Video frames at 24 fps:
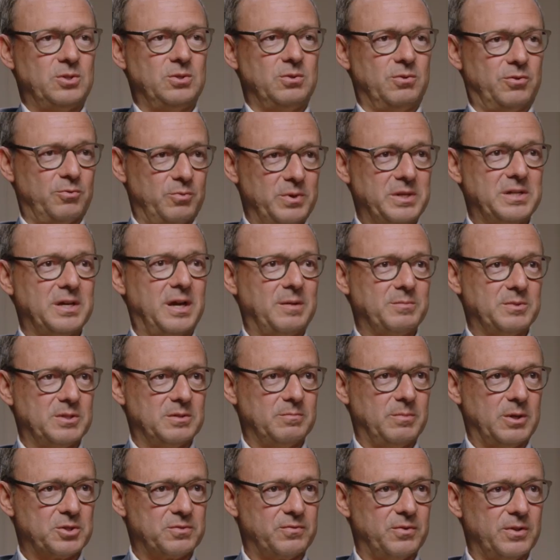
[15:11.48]
do 3 times as
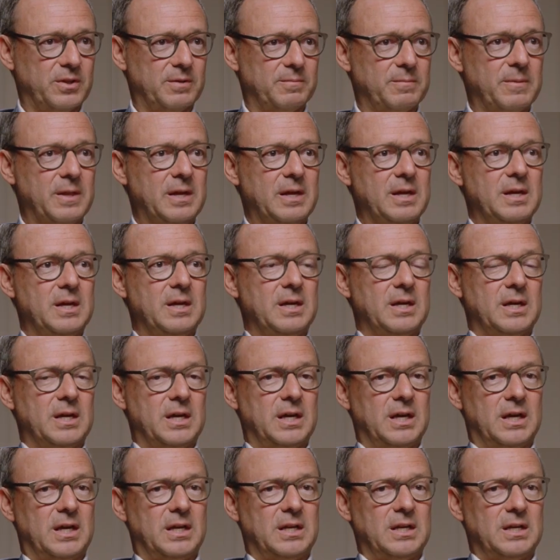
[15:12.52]
much for them.
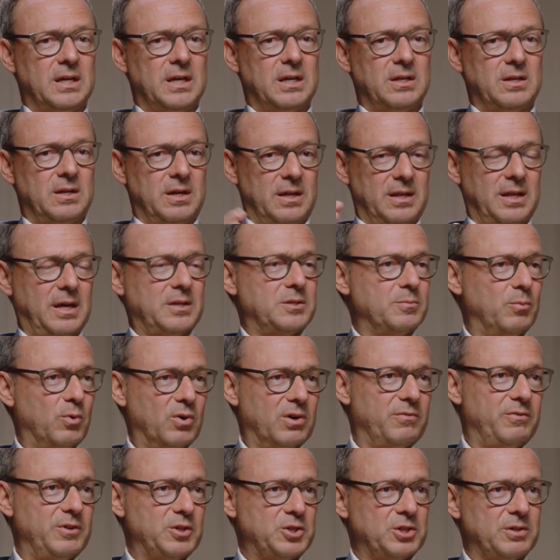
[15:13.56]
And that's more
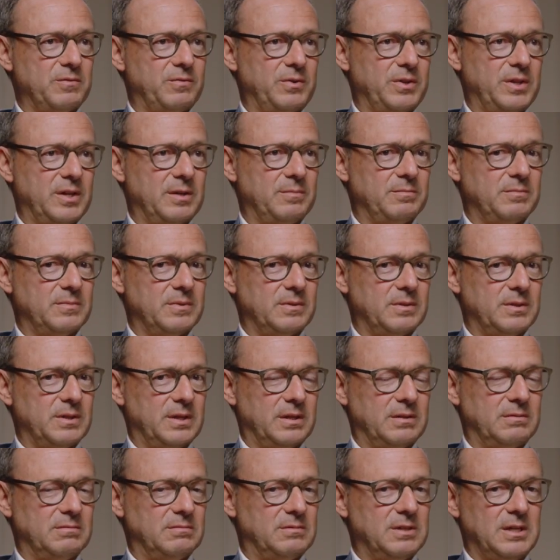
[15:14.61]
efficient for them.
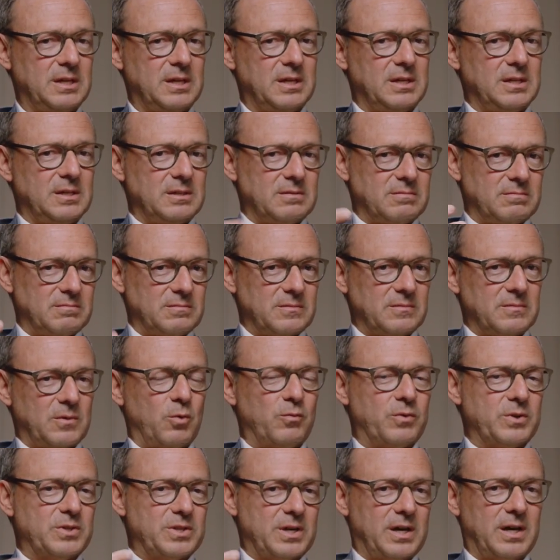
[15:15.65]
And
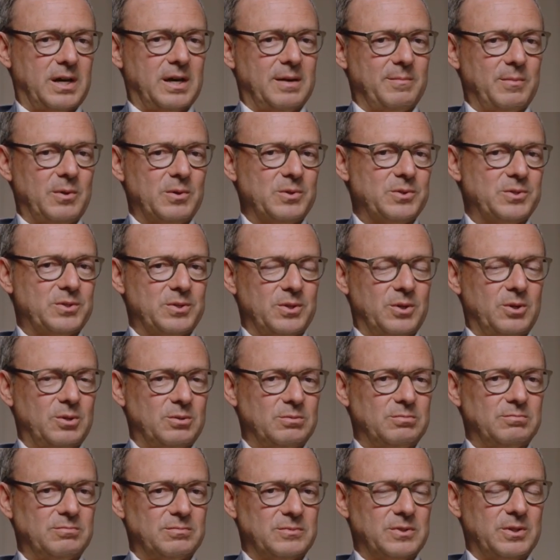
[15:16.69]
over time
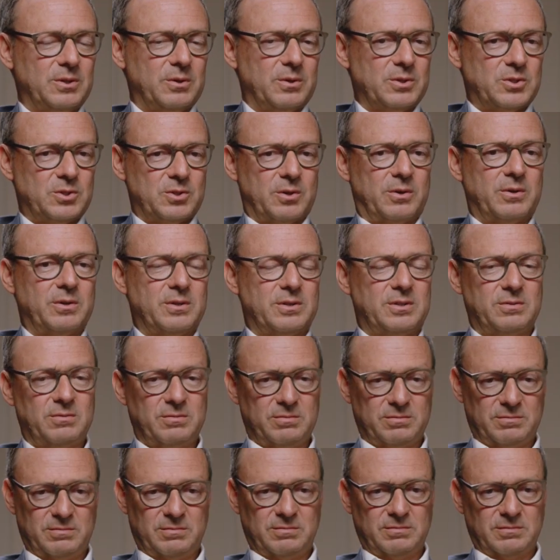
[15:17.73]
also, it started
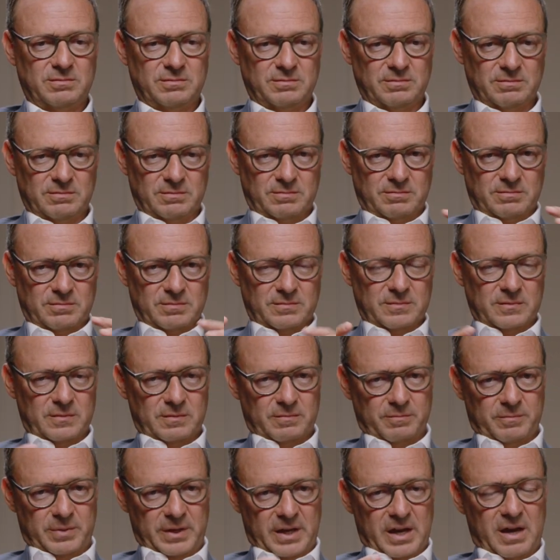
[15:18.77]
to
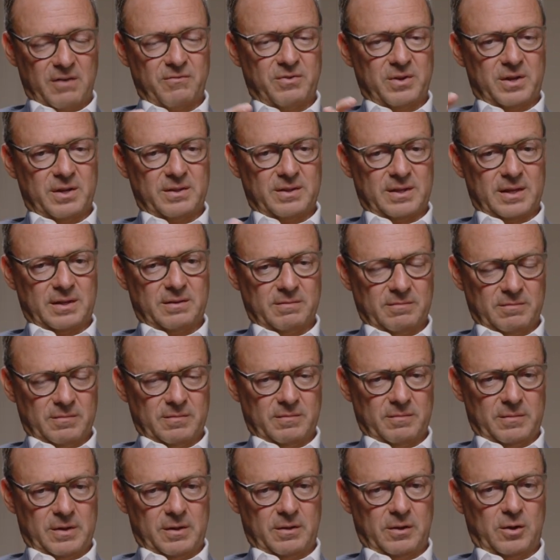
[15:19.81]
be evident that
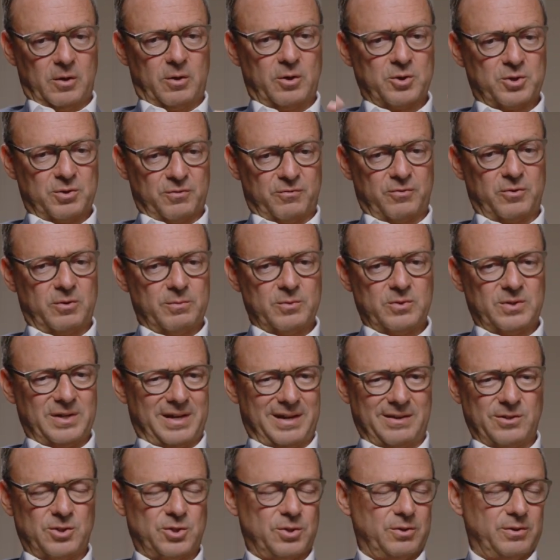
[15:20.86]
the larger firms
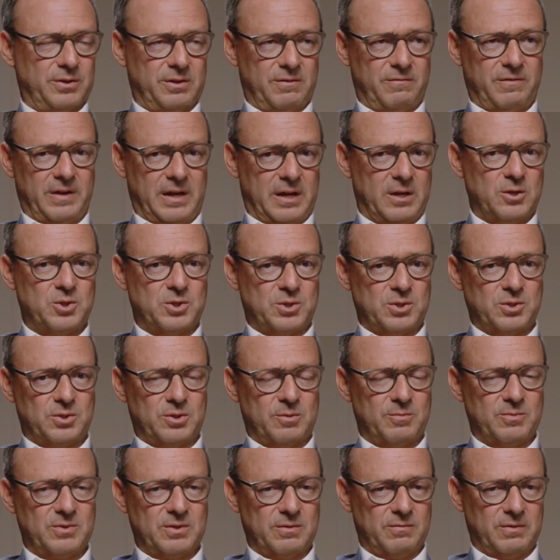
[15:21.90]
had certain advantages in
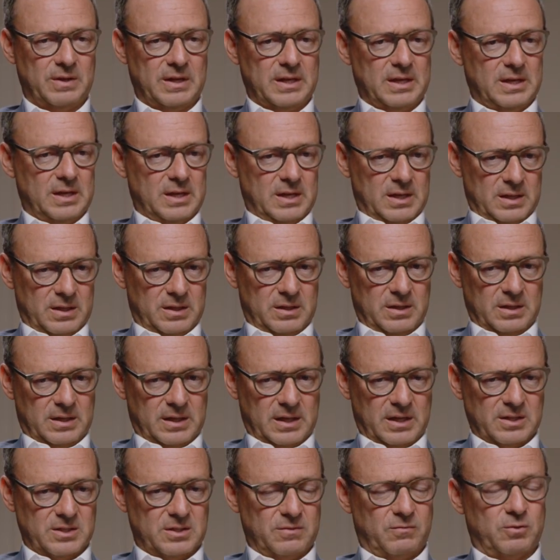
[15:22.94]
terms of the
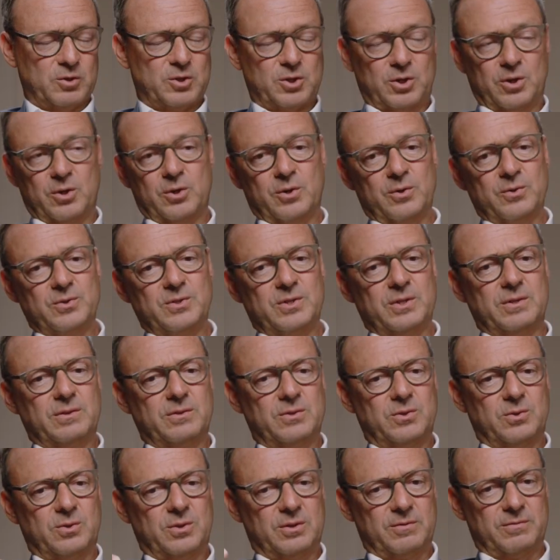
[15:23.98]
kinds of returns and
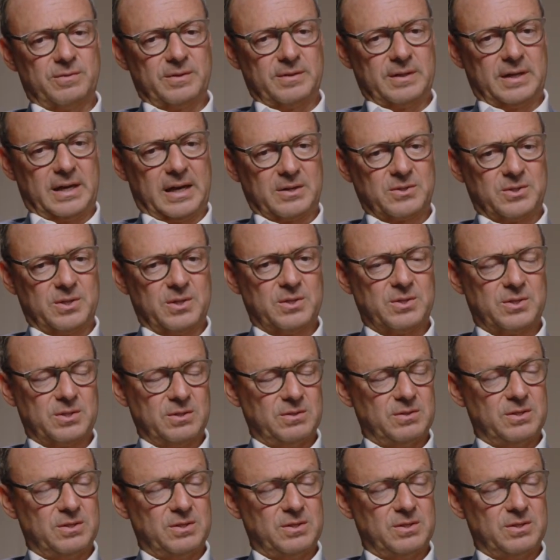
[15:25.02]
the sort of access to